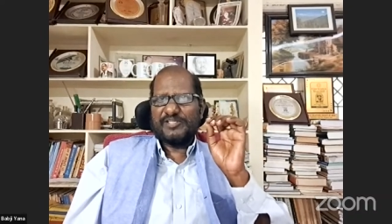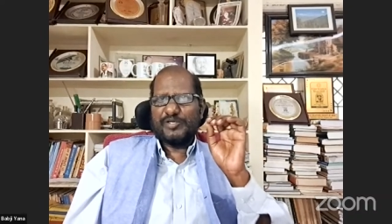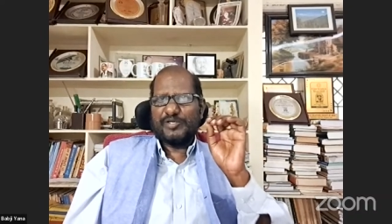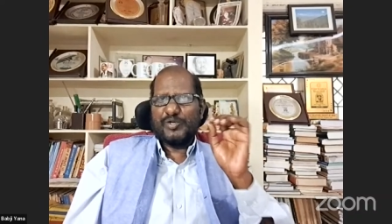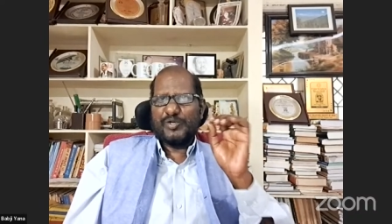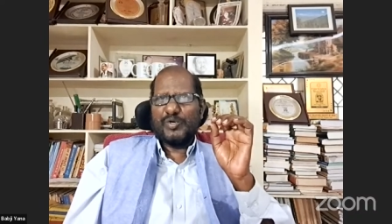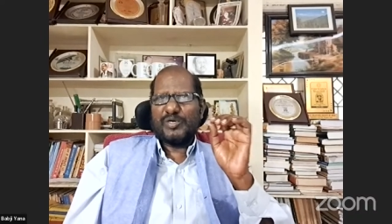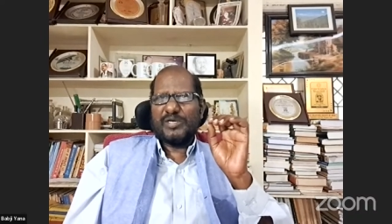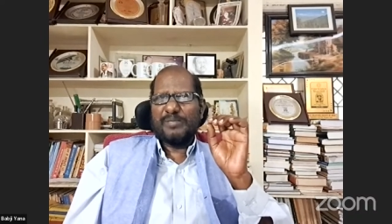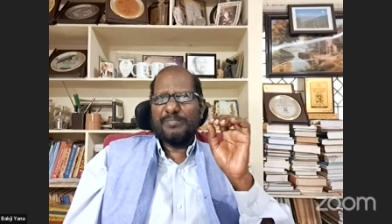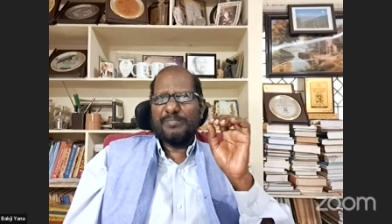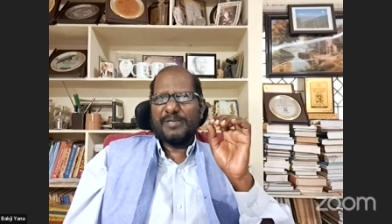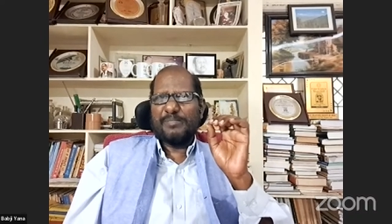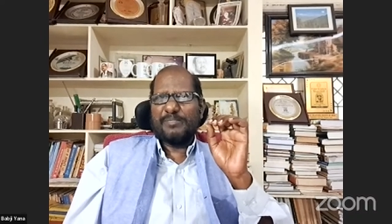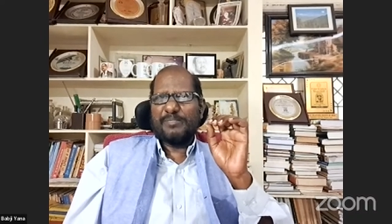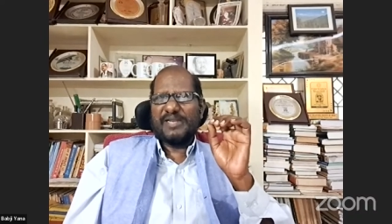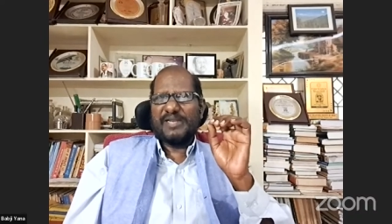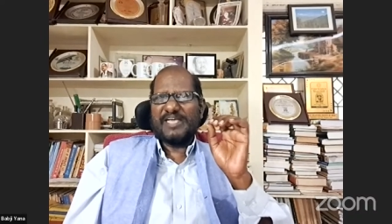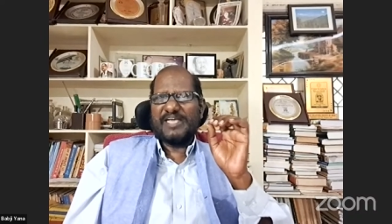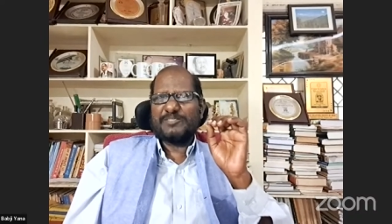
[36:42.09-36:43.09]
The local
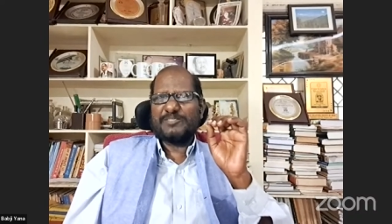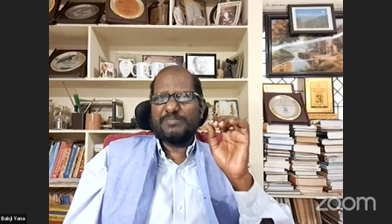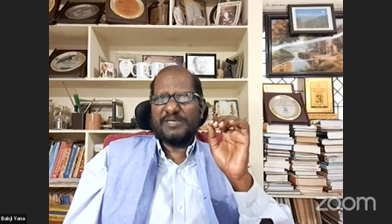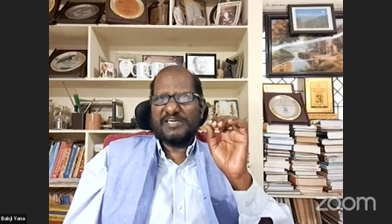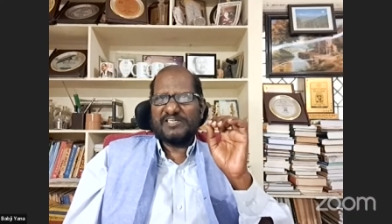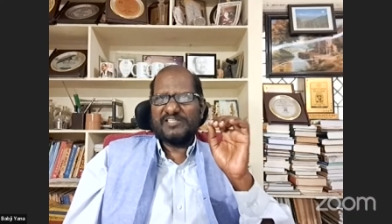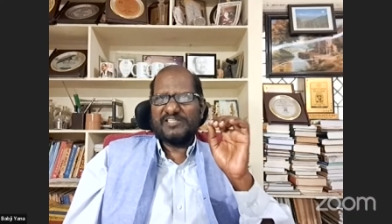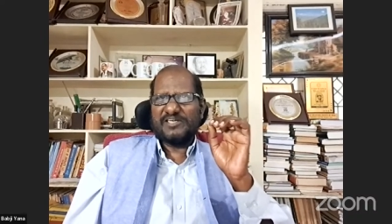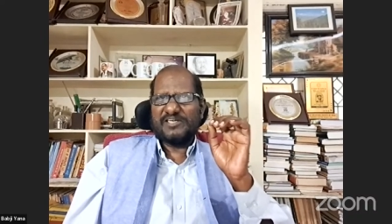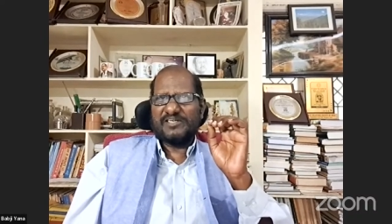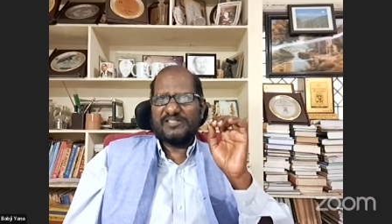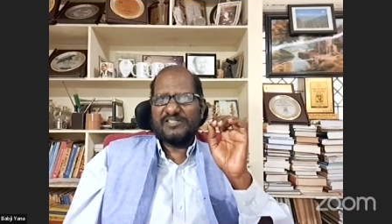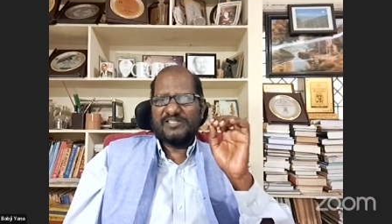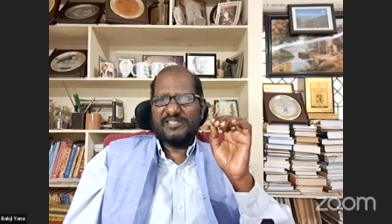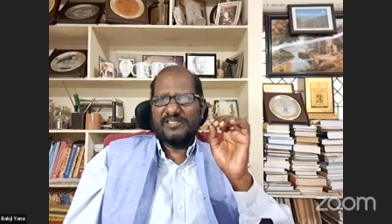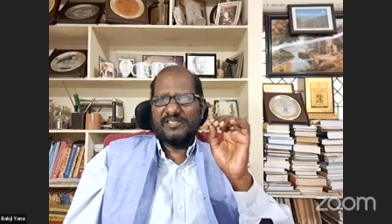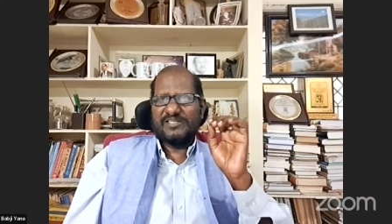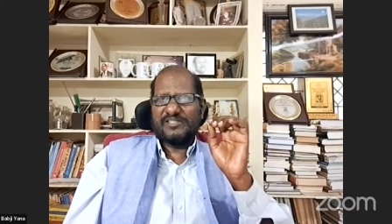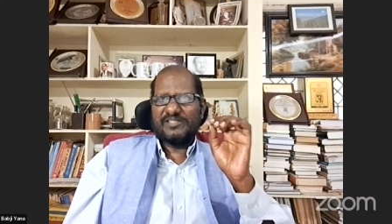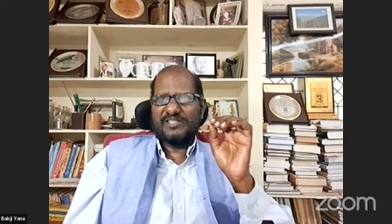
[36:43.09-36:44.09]
people expect that
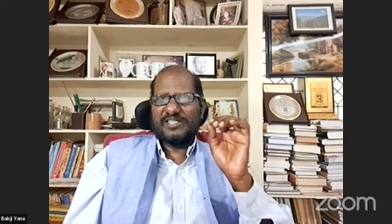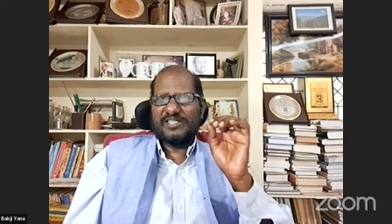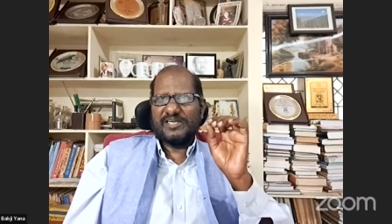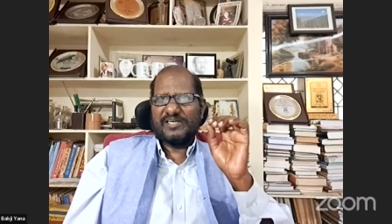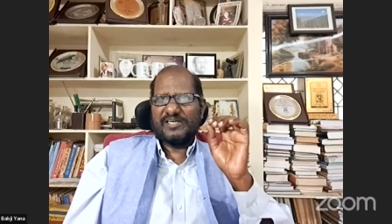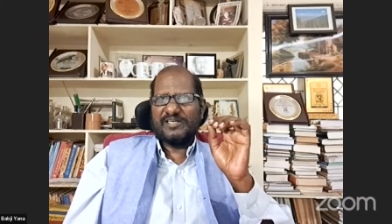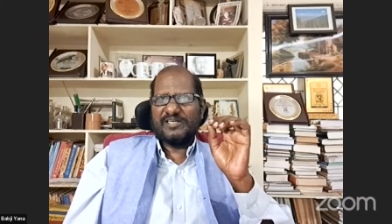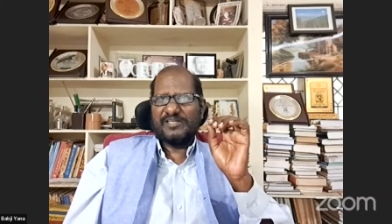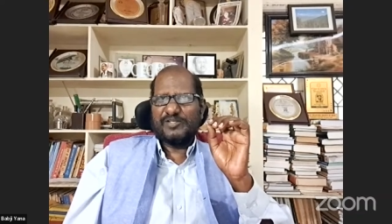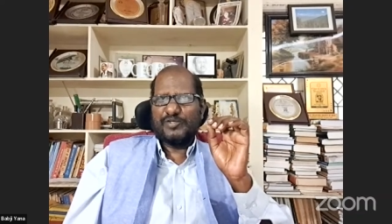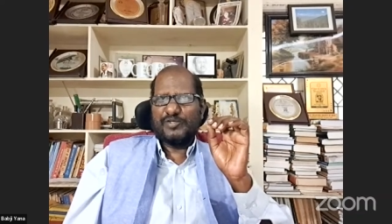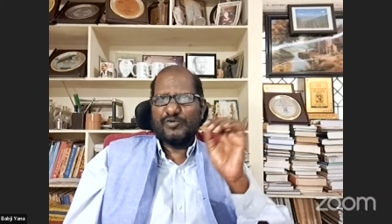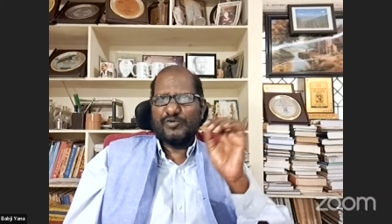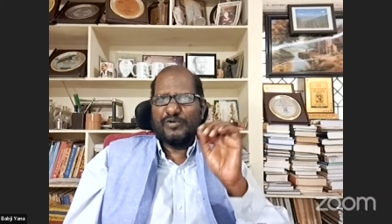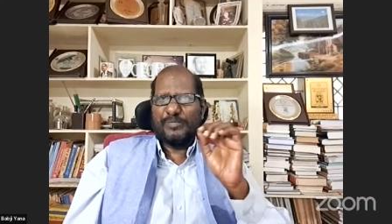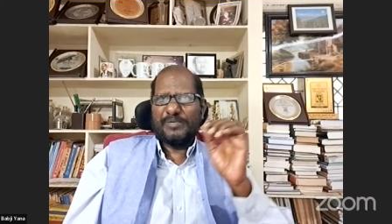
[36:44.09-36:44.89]
you